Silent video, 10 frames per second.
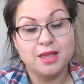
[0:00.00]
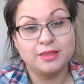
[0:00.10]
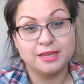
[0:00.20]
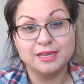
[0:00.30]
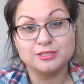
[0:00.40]

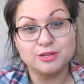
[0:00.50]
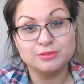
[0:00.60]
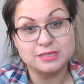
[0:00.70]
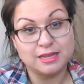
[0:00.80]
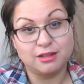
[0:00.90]
things
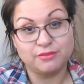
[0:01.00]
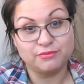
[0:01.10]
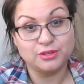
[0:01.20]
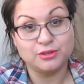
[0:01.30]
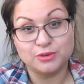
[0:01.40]
don't sell if
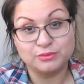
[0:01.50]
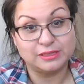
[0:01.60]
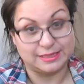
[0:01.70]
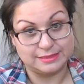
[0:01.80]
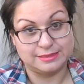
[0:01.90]
you don't
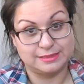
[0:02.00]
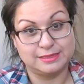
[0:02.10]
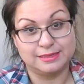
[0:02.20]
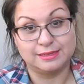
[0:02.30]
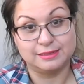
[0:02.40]
list.
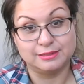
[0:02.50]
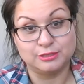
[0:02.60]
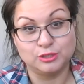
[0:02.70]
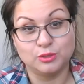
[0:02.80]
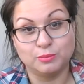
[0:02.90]

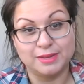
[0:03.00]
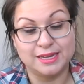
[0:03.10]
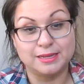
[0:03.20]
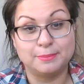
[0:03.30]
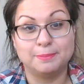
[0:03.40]
You don't
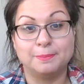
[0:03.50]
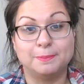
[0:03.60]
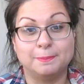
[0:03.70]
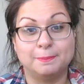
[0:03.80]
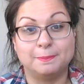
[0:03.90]
make
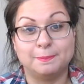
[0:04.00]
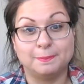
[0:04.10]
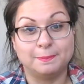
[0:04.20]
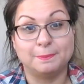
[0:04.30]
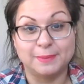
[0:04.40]

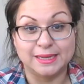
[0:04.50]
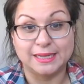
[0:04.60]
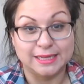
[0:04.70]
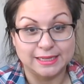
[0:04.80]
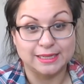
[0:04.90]

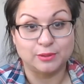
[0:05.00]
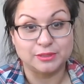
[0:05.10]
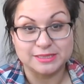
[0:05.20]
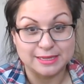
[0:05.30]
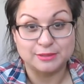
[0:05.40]
money or
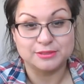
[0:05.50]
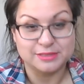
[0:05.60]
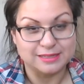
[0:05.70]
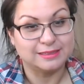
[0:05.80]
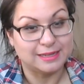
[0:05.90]
sales
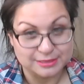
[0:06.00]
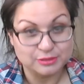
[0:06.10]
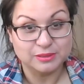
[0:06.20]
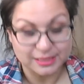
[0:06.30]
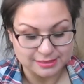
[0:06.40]
unless you
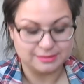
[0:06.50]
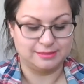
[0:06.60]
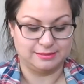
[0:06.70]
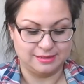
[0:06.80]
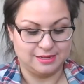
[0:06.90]
list.
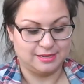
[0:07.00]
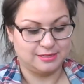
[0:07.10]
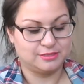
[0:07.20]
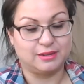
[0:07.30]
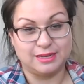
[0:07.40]

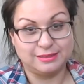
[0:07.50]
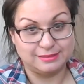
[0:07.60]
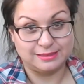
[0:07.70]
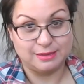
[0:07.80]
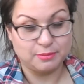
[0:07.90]
So I have
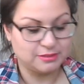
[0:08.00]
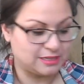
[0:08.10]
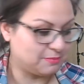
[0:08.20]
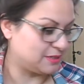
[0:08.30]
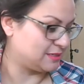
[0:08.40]
to keep on
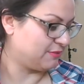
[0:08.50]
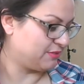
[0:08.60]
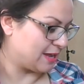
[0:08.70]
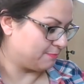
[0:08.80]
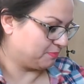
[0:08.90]
telling myself
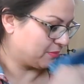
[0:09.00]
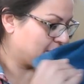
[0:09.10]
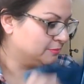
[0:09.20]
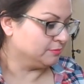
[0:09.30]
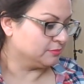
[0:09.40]
that.
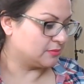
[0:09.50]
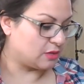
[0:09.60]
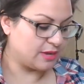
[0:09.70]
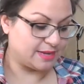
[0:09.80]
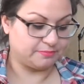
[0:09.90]

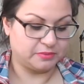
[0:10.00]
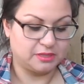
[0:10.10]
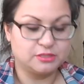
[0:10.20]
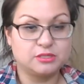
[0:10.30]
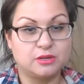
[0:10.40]
Okay,
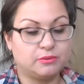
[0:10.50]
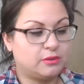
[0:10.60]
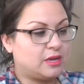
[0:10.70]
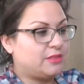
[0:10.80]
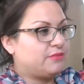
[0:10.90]
so
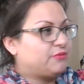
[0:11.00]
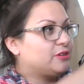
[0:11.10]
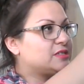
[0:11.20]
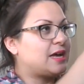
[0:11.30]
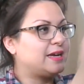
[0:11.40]
the
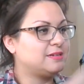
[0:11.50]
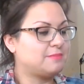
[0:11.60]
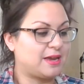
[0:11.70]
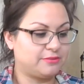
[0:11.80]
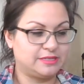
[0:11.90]
first item
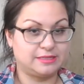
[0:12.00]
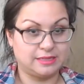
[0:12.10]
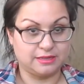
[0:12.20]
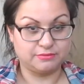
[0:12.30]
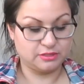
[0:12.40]
I
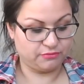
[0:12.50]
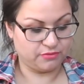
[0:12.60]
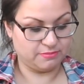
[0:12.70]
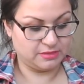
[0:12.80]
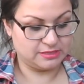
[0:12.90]
received
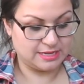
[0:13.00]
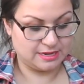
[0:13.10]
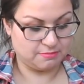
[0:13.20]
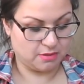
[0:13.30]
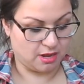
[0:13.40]
from the
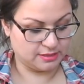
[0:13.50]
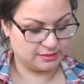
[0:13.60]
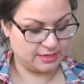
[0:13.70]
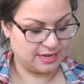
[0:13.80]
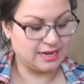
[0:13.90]
denim box,
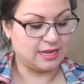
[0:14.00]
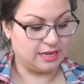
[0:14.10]
and